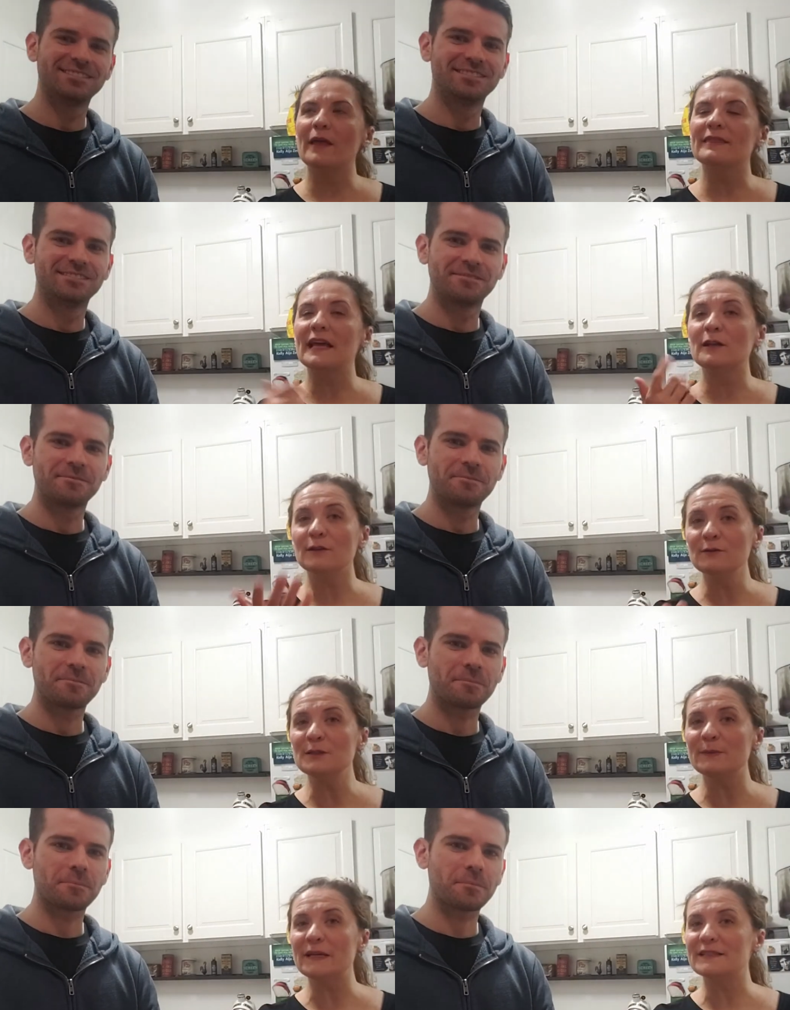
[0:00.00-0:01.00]
Speaker 1: they
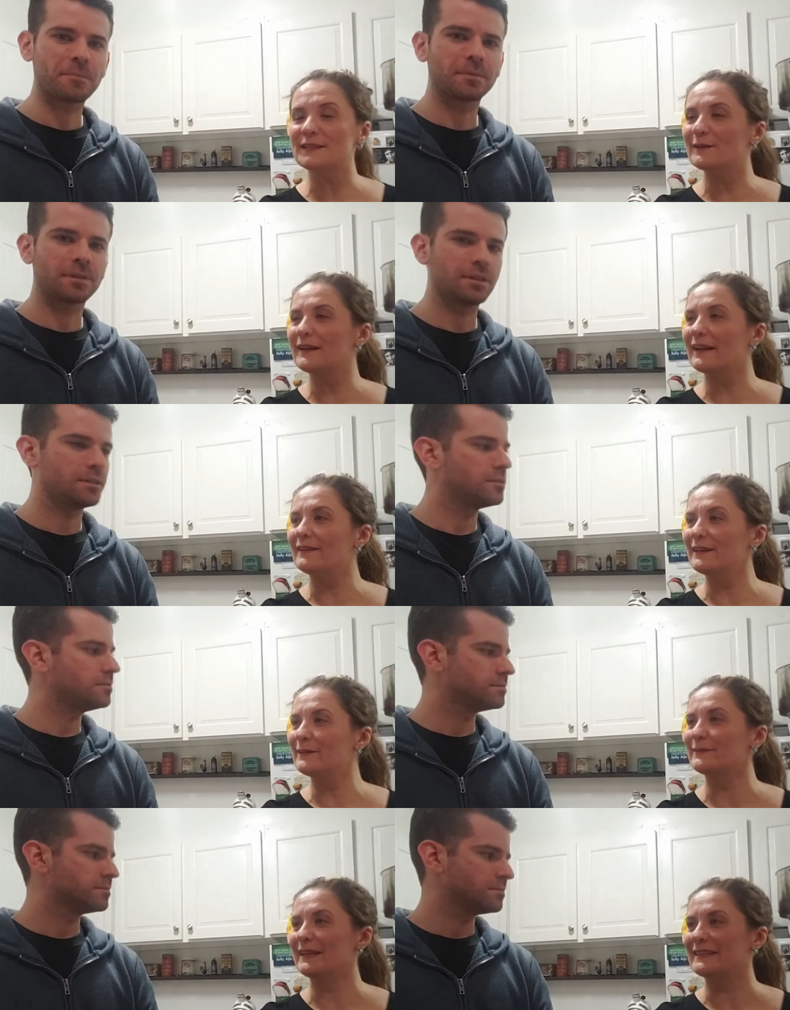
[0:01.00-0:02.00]
closed because they couldn't get a
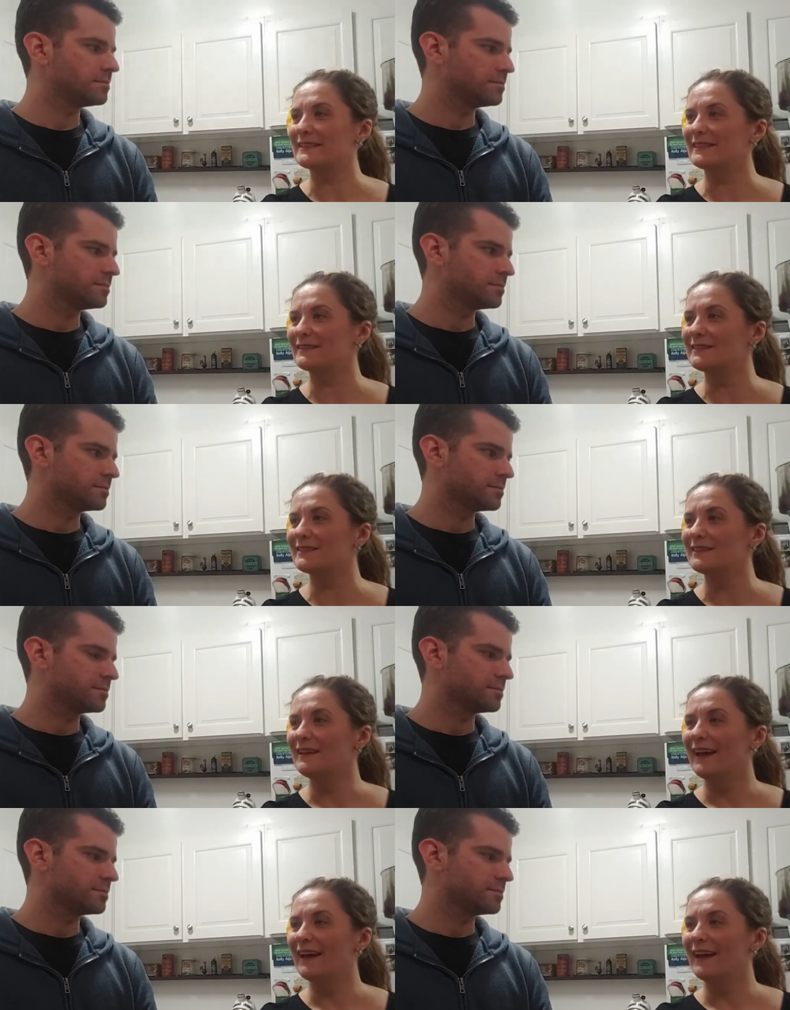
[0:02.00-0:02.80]
liquor license,